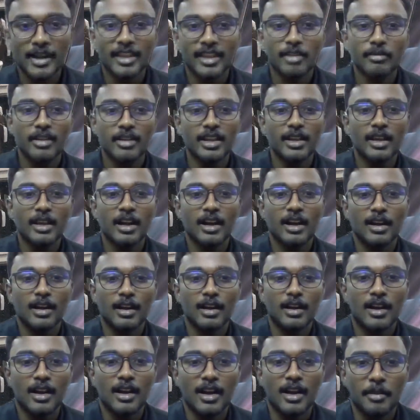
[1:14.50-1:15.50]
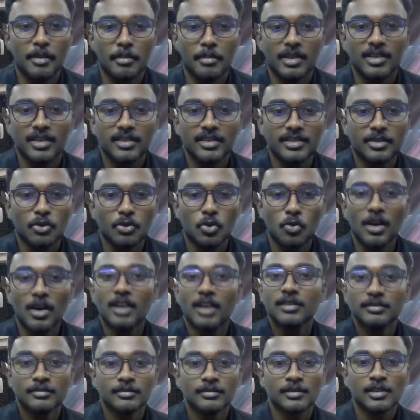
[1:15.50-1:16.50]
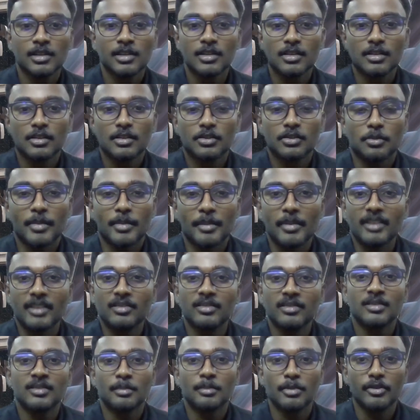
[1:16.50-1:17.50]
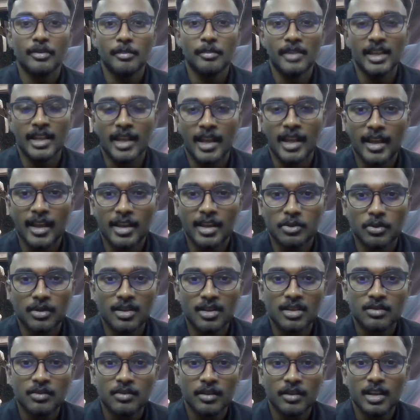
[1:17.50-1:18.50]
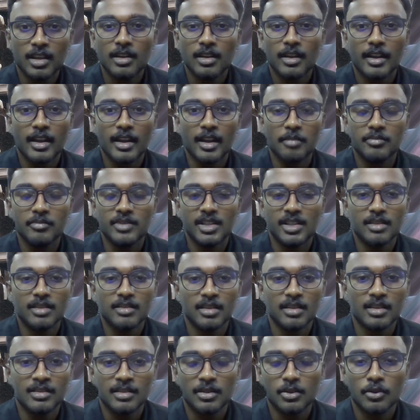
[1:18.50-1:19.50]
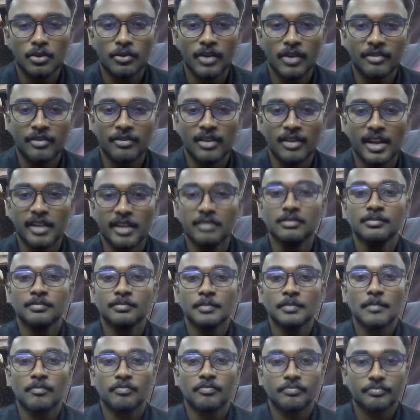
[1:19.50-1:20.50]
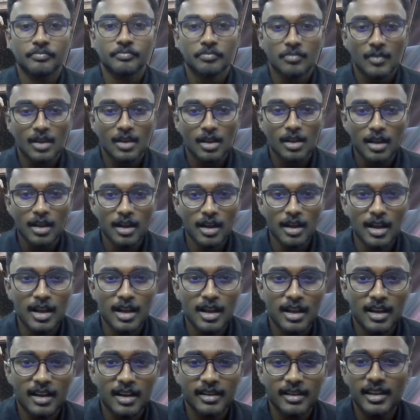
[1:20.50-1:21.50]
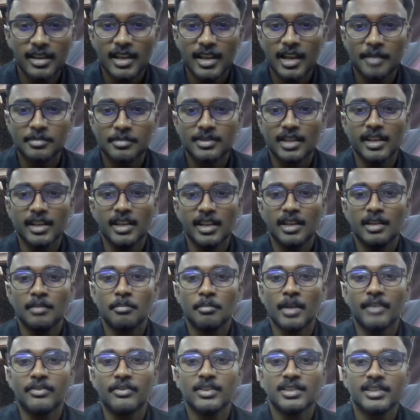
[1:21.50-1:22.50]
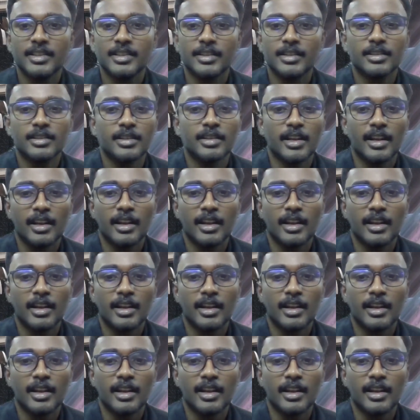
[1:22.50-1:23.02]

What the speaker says: the way, I'm MITHERAN SIVAKUMAR. So, my matrix number will be A23MJ3059. Currently, I'm studying my first year,